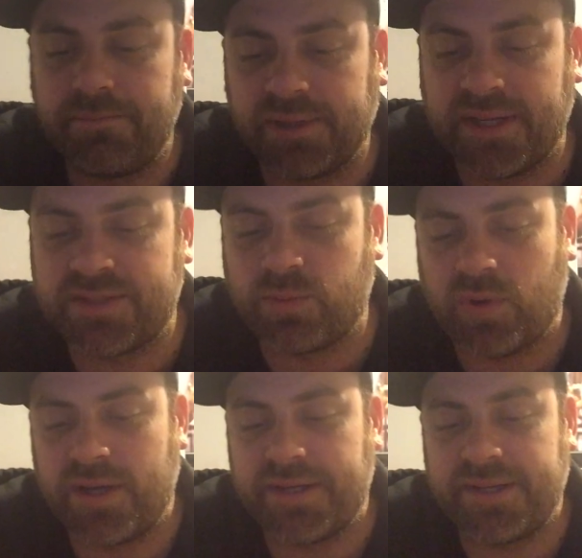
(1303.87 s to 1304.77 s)

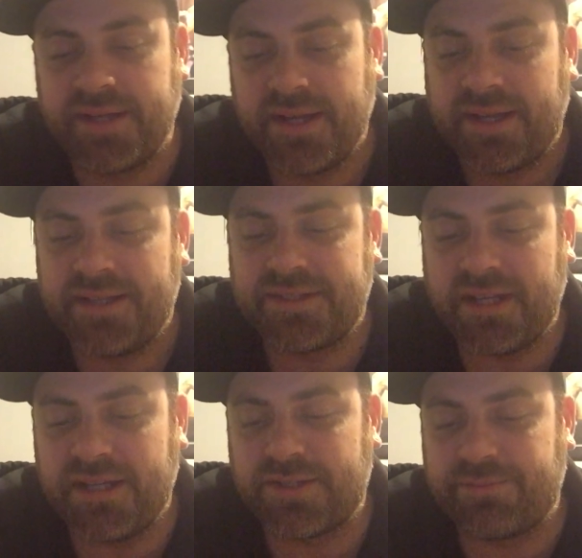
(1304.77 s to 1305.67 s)
+1 is
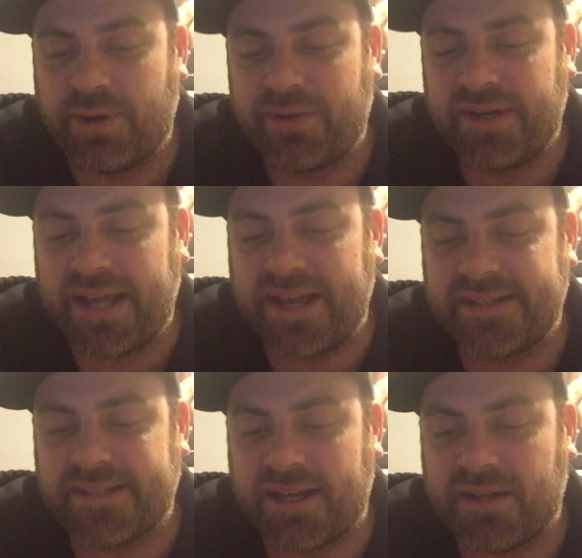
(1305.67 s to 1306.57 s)
each opponent
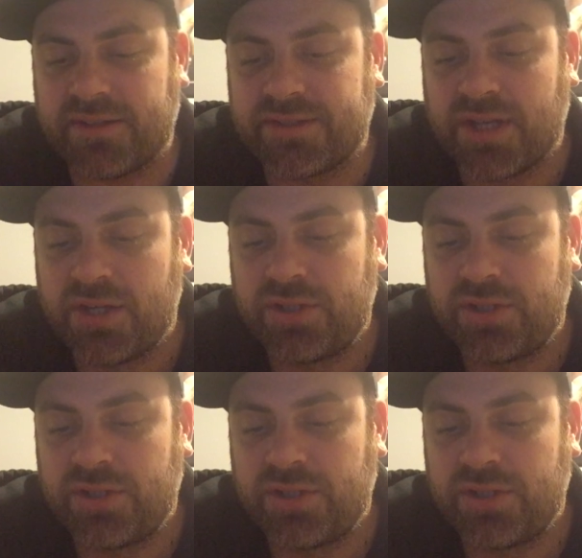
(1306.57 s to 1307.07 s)
exiles